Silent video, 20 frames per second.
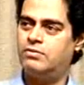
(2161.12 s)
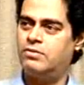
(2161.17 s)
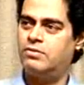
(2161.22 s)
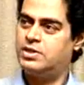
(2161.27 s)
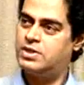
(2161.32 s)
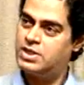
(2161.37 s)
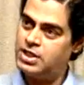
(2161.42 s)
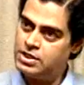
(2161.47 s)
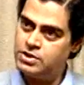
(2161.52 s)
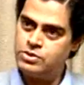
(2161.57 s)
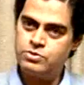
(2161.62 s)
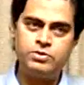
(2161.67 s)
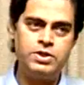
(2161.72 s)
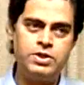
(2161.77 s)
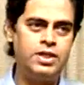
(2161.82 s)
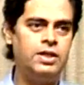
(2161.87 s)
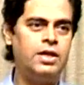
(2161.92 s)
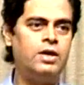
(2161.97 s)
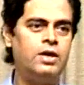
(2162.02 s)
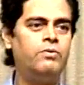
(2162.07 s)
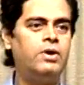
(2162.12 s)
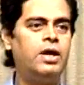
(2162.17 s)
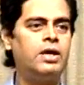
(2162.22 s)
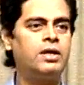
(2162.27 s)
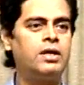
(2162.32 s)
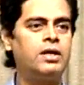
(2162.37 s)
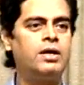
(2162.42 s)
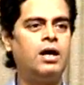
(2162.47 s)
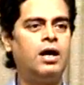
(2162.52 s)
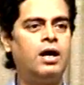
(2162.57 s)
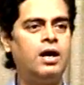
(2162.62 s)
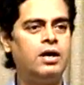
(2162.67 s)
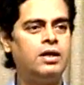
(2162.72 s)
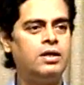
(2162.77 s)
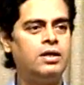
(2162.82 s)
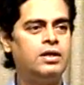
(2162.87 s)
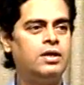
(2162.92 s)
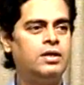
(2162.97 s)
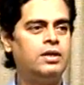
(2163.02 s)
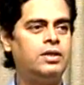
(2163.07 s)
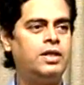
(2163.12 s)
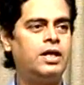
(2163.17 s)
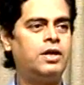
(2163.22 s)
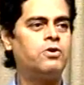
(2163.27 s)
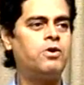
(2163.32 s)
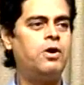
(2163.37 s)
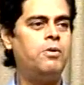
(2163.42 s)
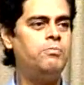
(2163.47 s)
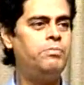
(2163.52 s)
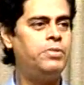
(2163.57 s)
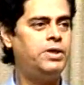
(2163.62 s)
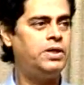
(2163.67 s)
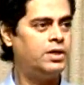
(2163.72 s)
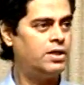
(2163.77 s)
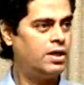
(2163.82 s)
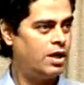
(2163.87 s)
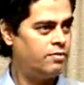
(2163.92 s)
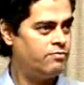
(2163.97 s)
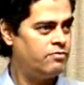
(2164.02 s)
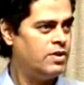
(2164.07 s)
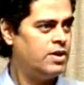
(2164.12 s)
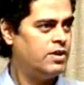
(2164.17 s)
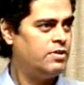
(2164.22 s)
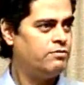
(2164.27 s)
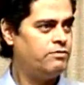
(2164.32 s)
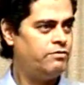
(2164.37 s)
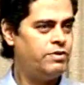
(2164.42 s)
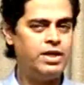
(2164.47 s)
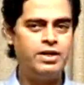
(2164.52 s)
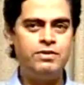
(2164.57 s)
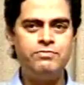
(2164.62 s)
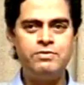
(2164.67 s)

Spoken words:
Till today, they are working hard. They are competing very